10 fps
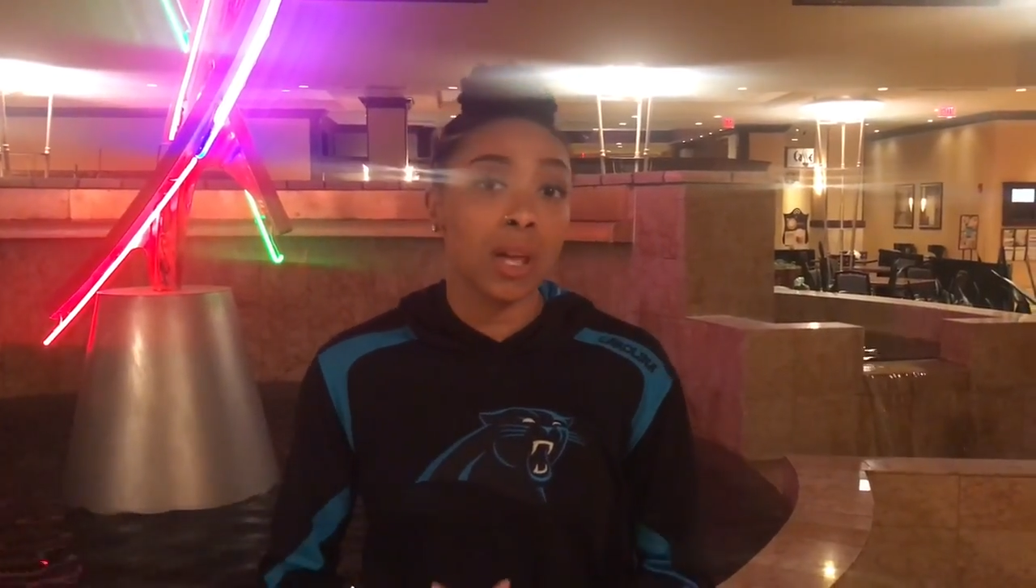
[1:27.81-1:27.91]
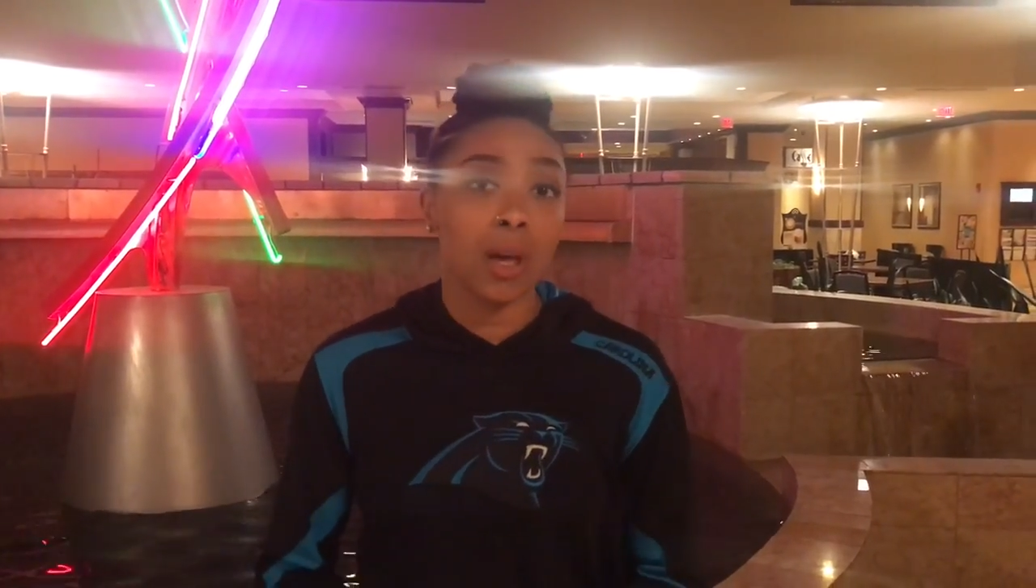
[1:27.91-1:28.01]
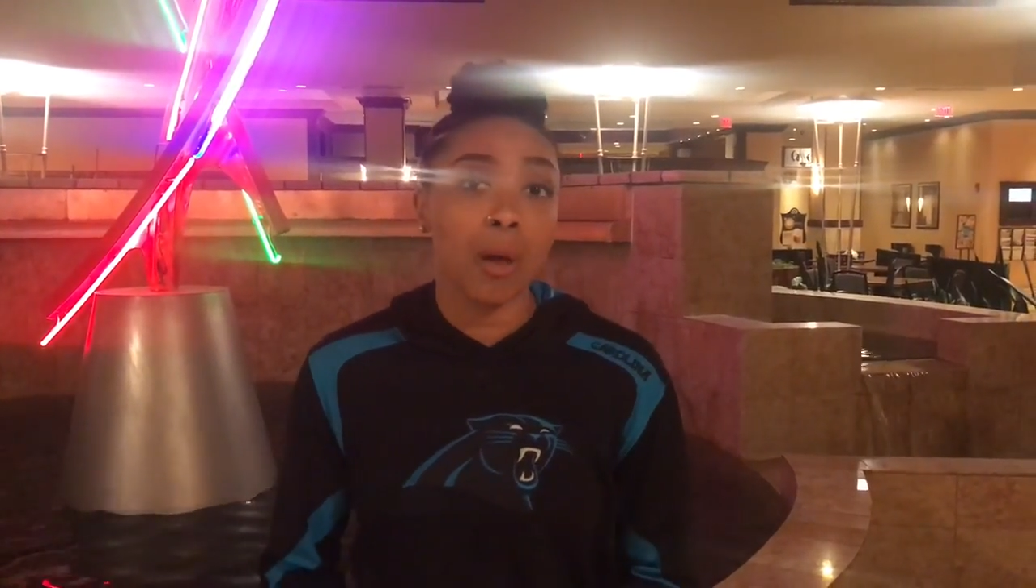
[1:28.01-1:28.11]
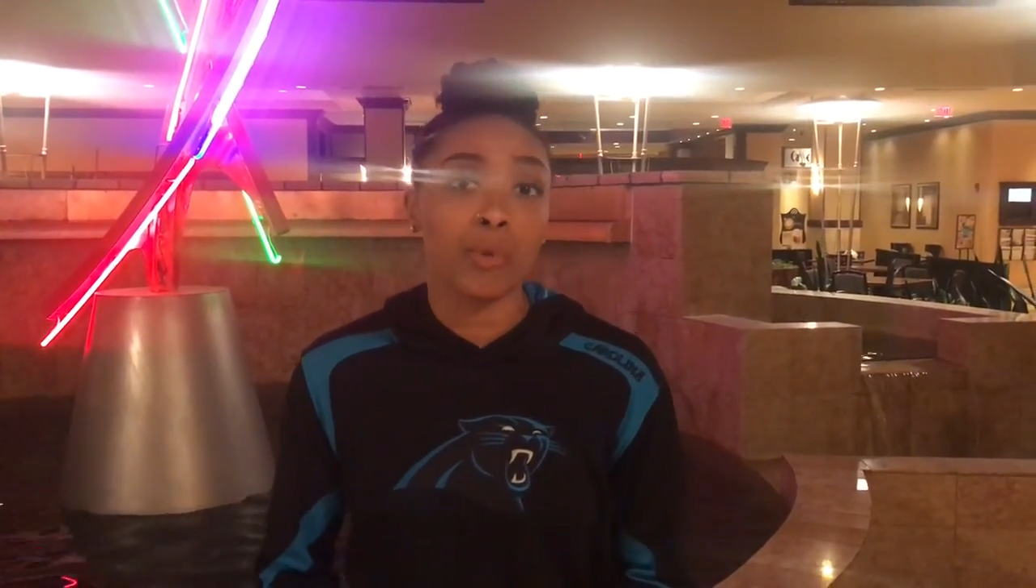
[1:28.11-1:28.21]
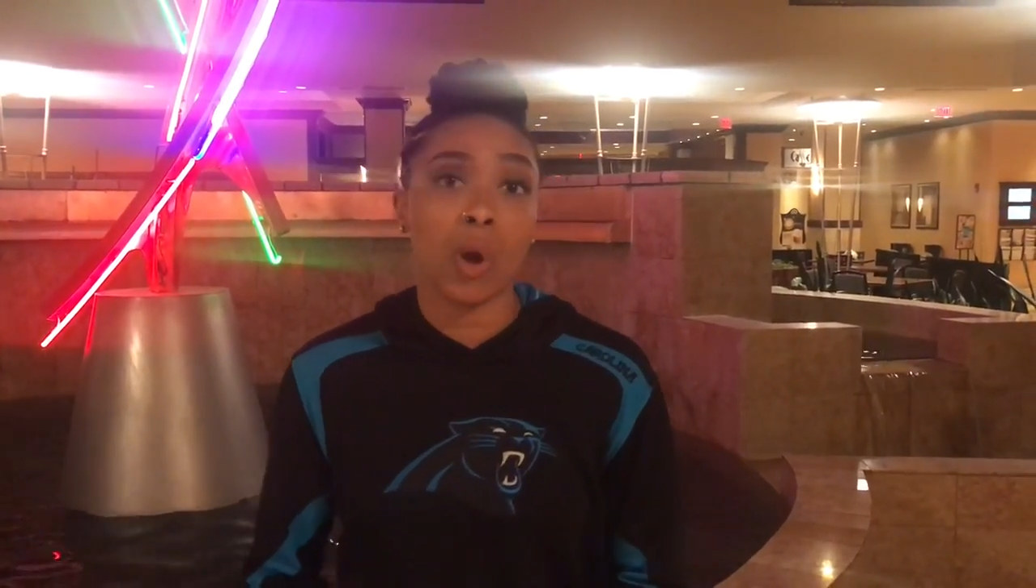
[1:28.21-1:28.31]

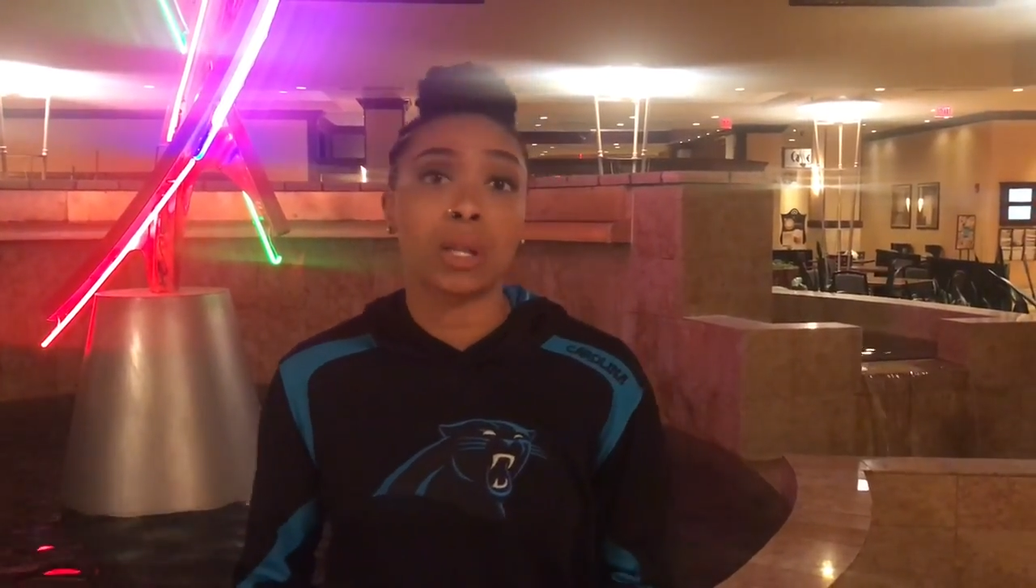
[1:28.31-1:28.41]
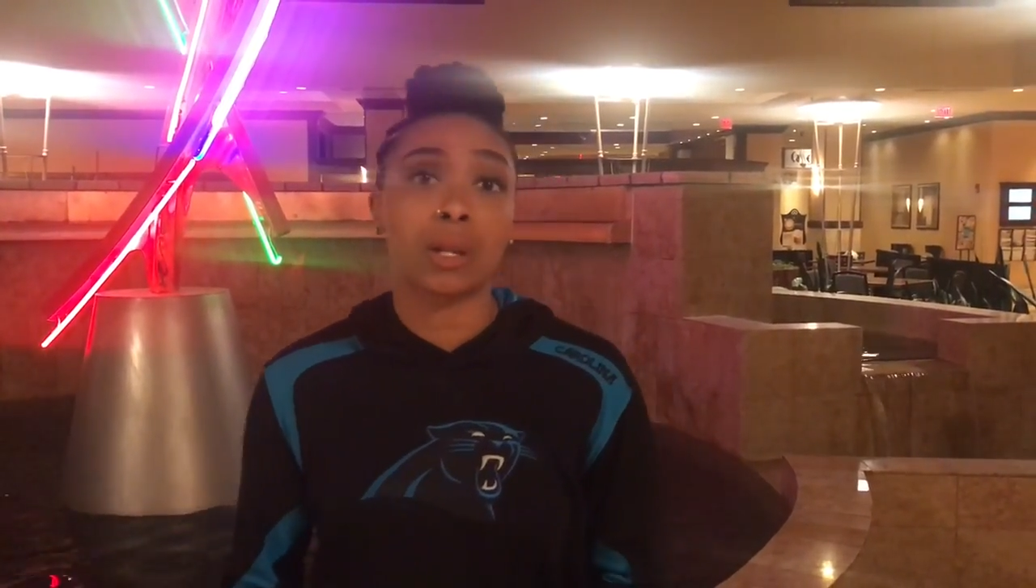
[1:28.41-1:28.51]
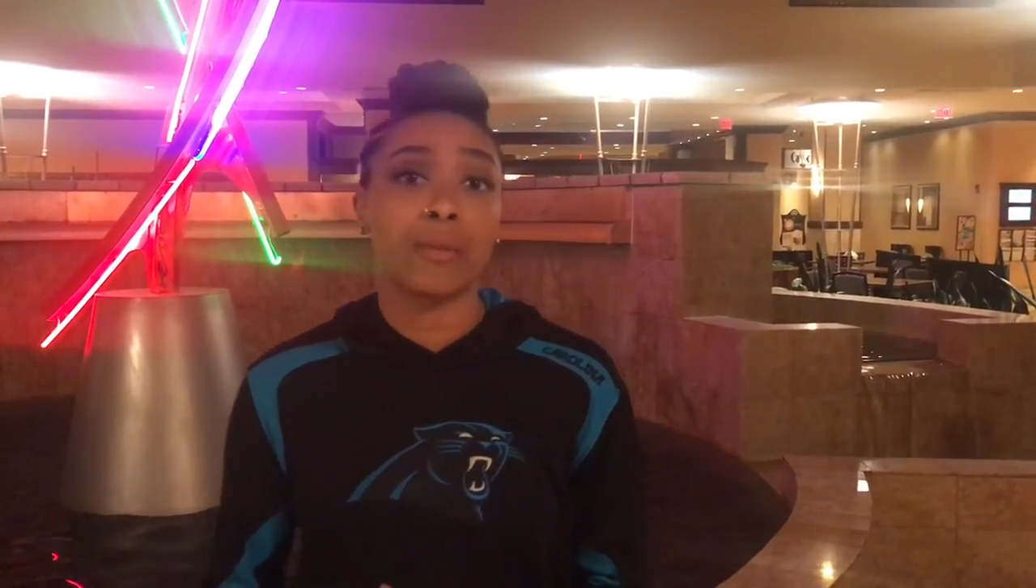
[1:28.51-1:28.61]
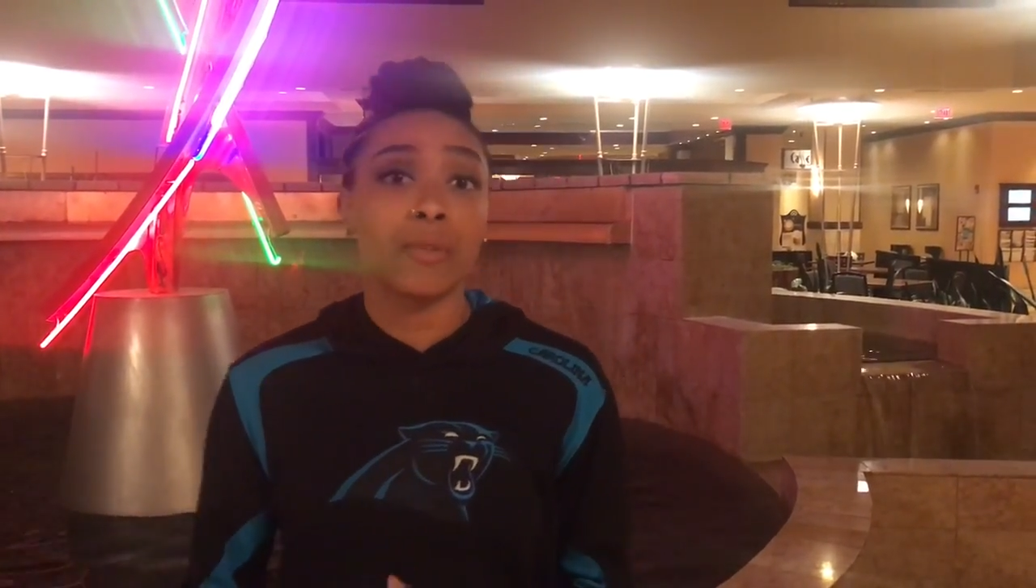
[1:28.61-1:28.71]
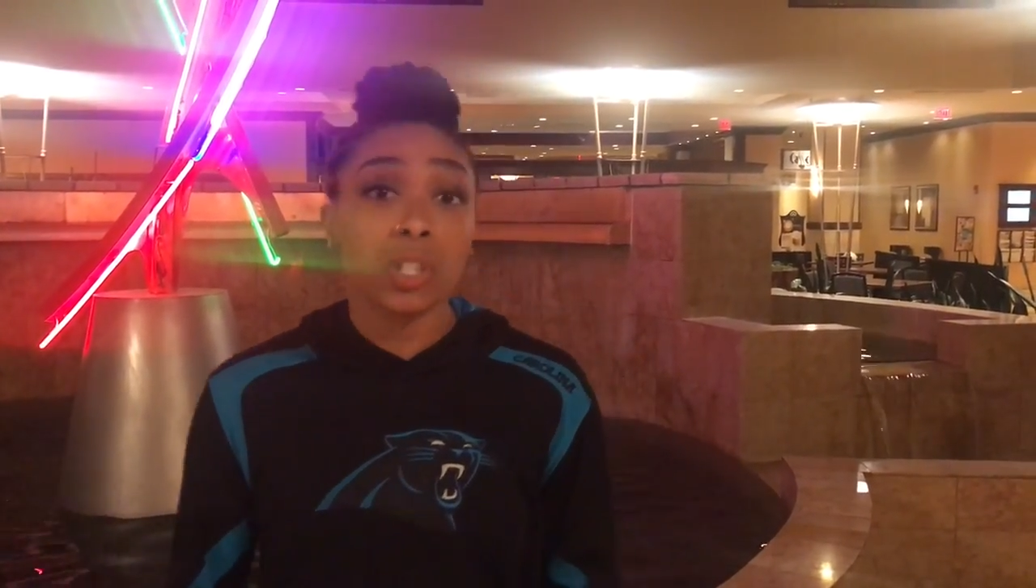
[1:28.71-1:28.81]
him throughout the
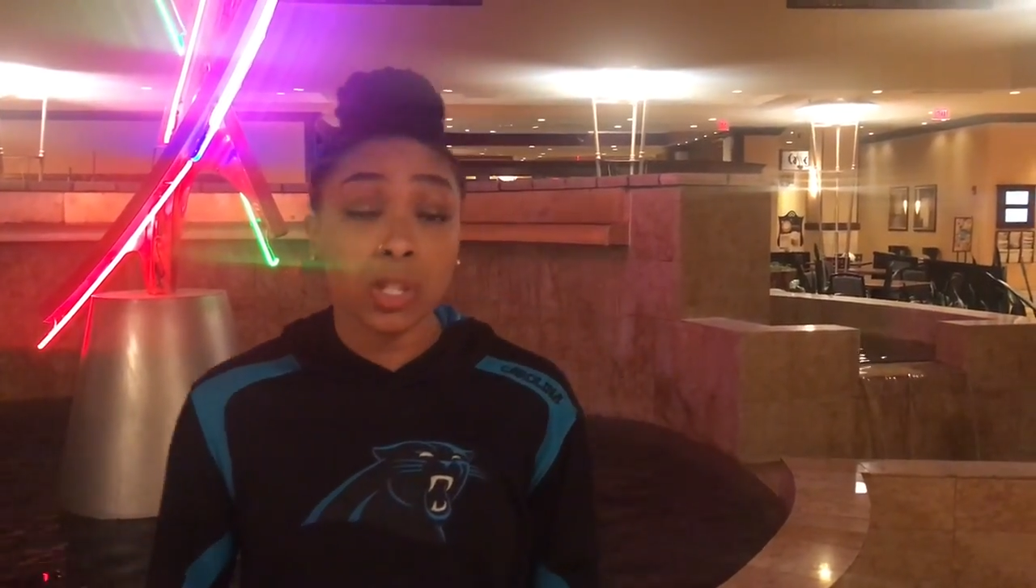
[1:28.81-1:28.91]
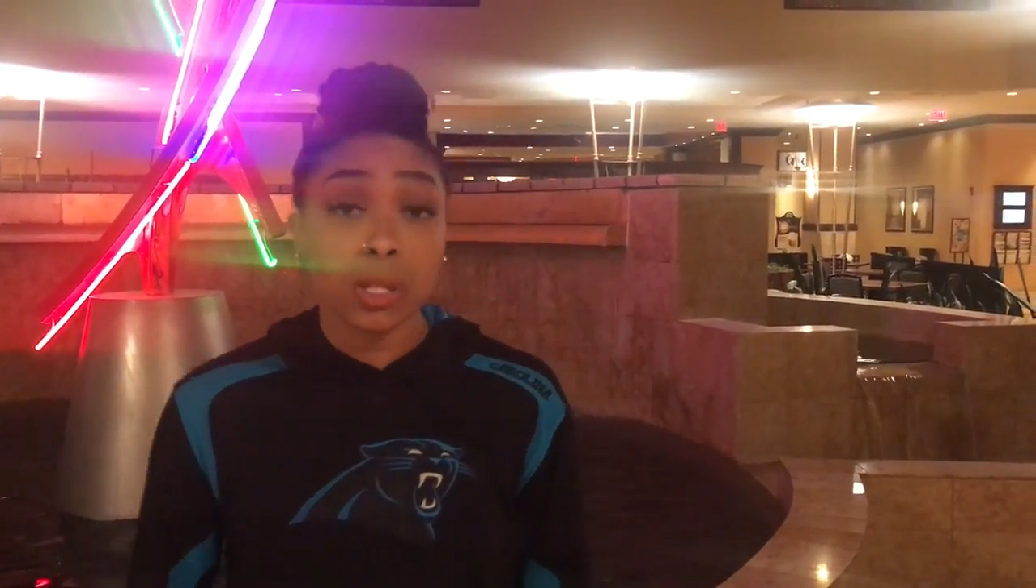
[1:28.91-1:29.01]
convention